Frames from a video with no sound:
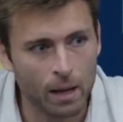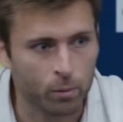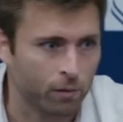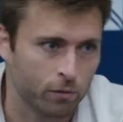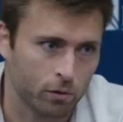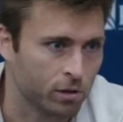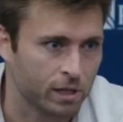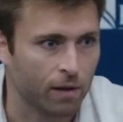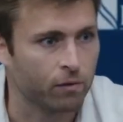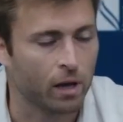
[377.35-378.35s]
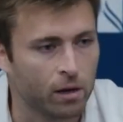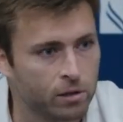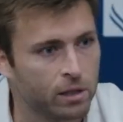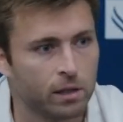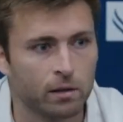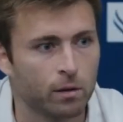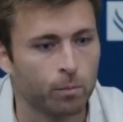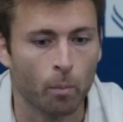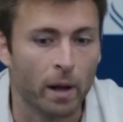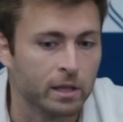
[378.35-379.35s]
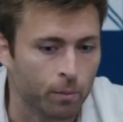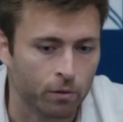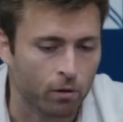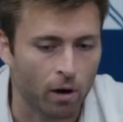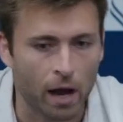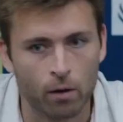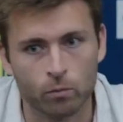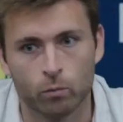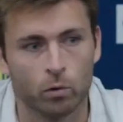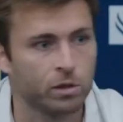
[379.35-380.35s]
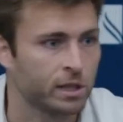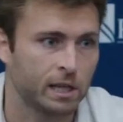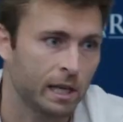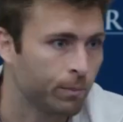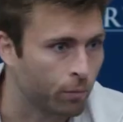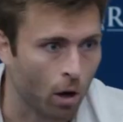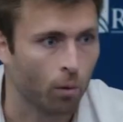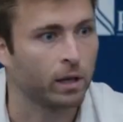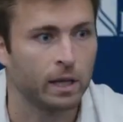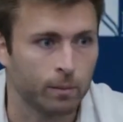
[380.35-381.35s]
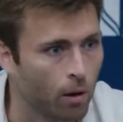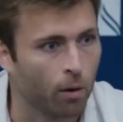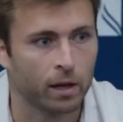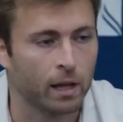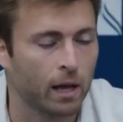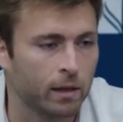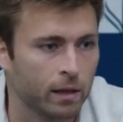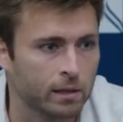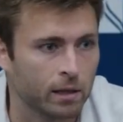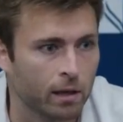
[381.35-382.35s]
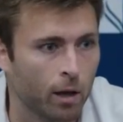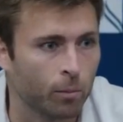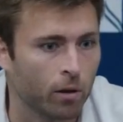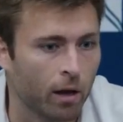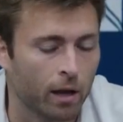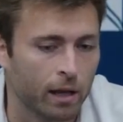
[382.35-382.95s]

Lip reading: But if you just have the energy and the momentum of the crowd, we're just keep going, and I think it's going to help a lot.